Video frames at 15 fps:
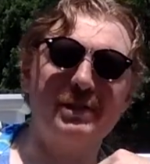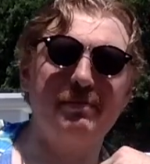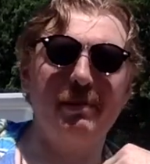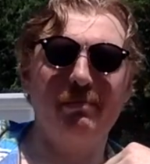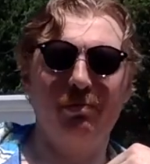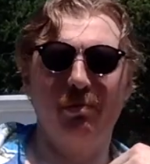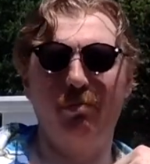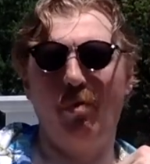of
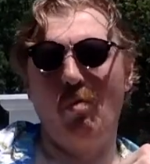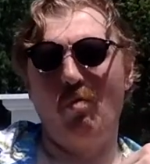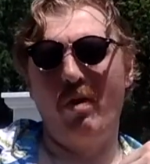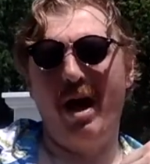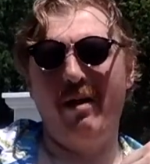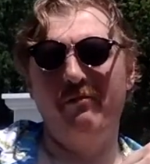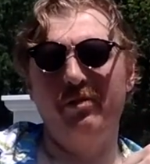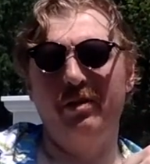people and we'll
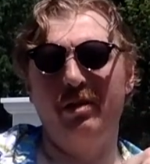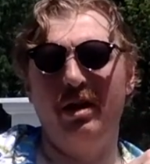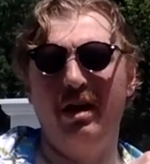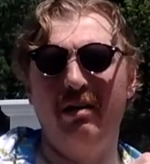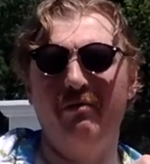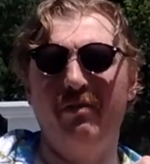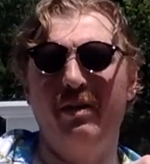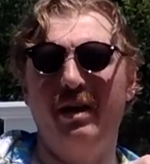raffle it
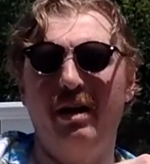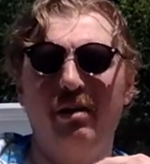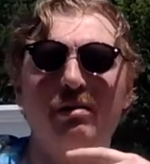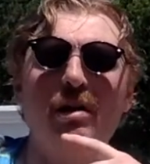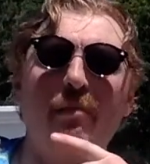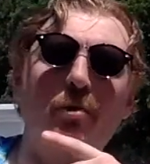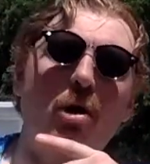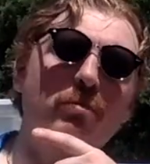off, and then I'll
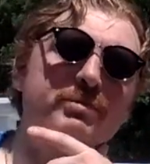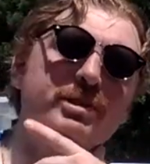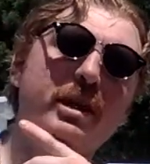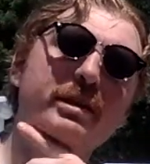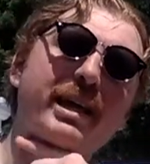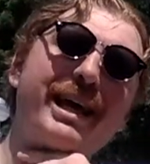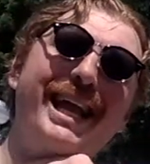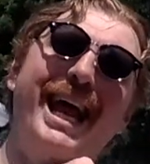come home
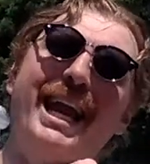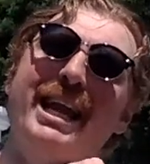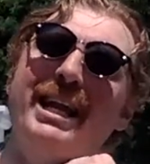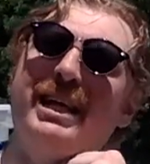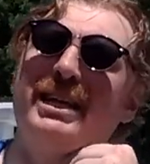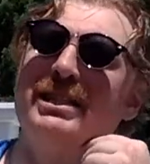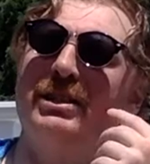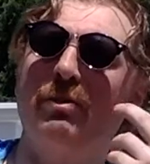Sunday and edit it
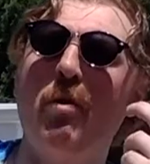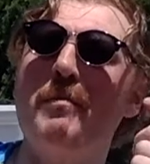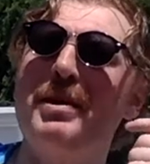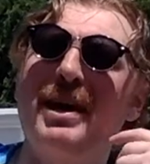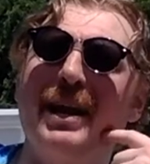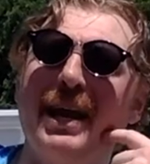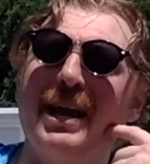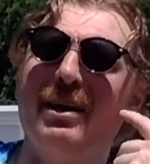because there won't be
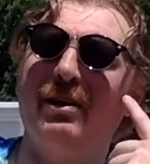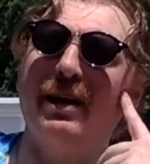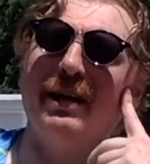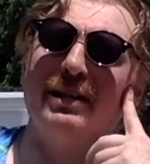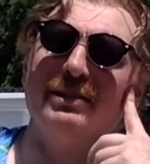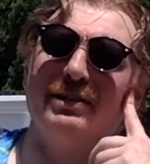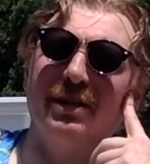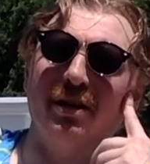any internet.
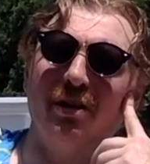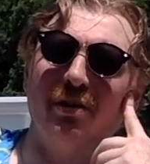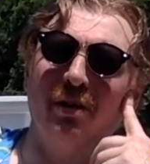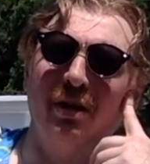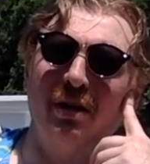So